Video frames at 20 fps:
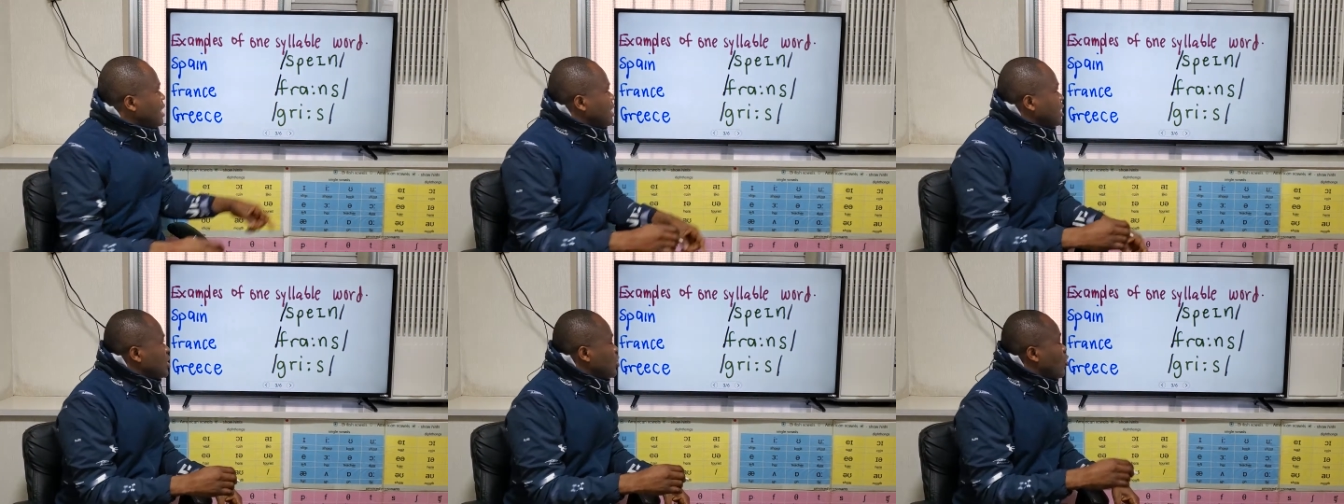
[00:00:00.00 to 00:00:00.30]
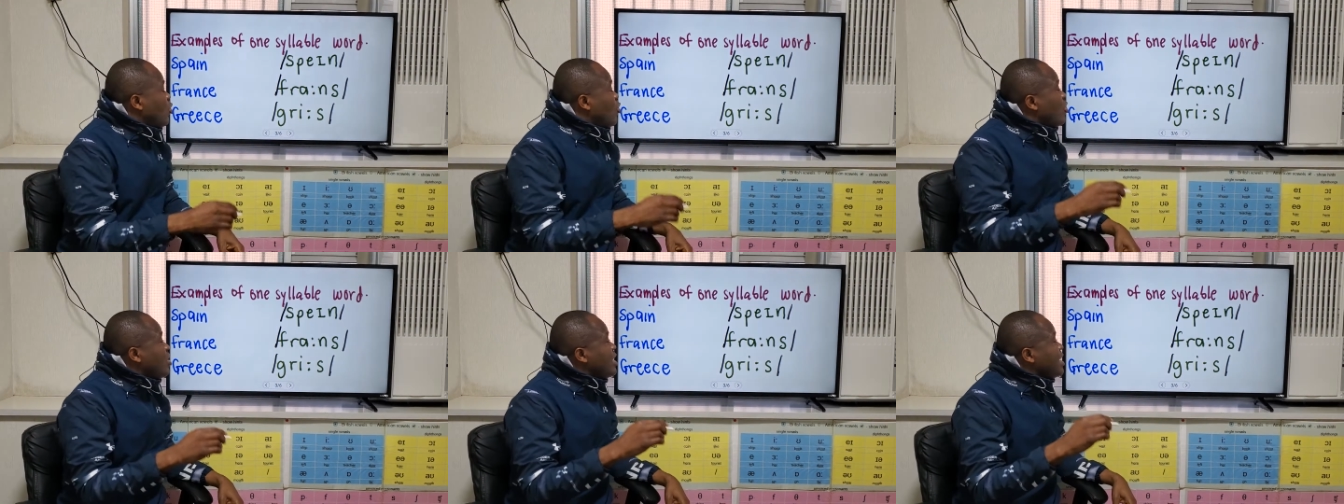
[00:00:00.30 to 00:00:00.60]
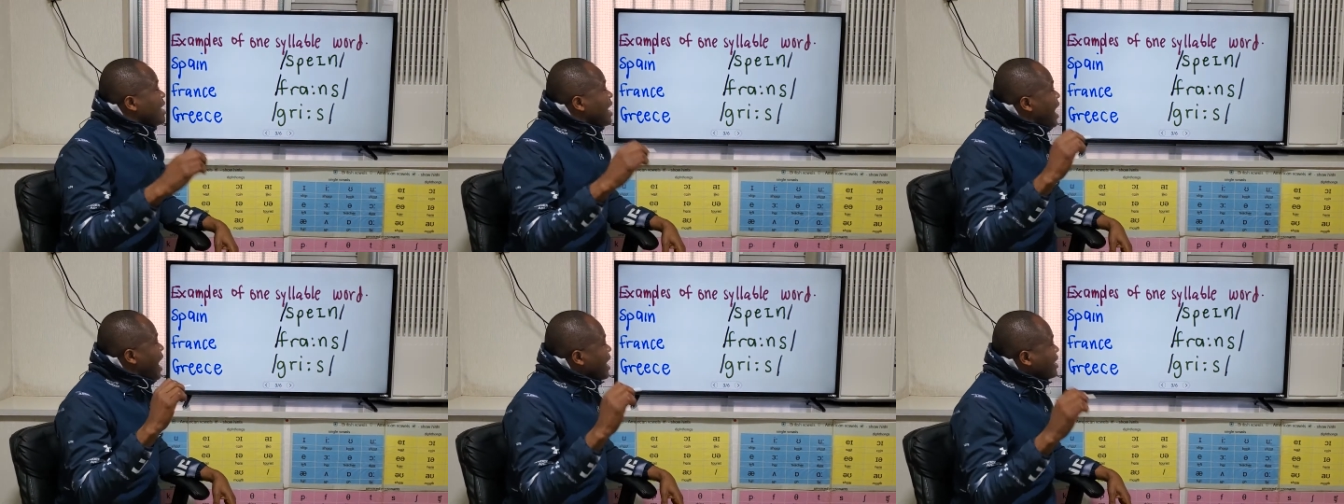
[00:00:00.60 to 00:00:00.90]
the
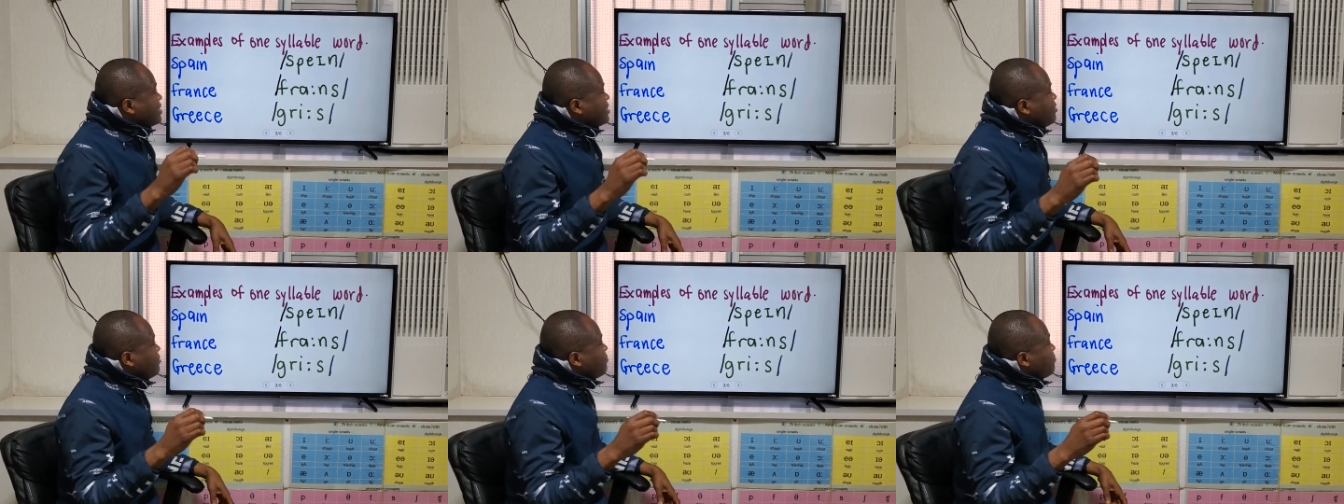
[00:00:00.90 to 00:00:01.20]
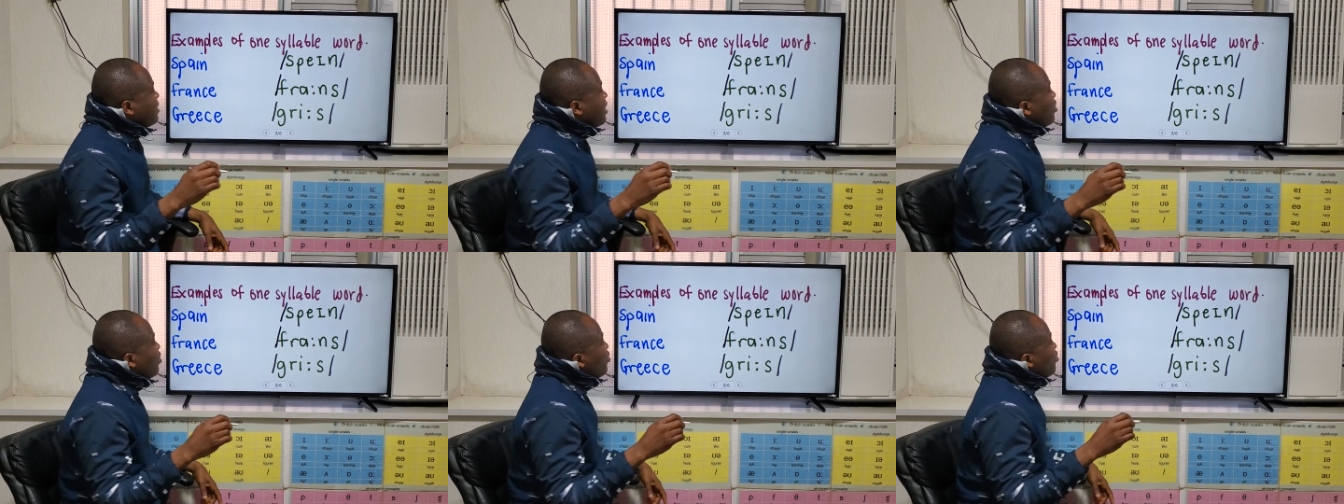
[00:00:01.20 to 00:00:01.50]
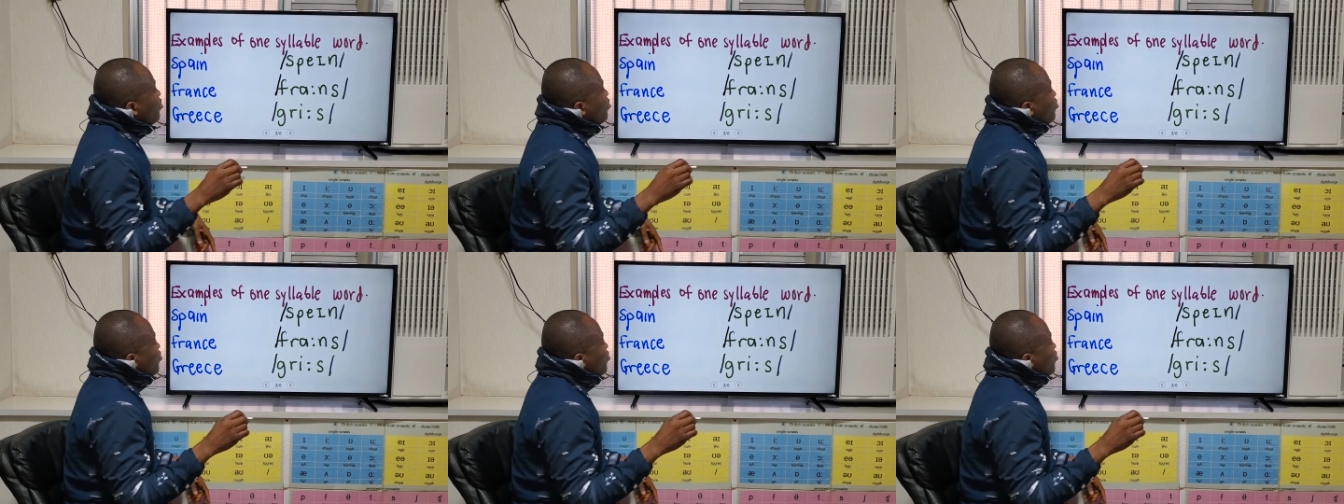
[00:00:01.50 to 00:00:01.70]
only active vowel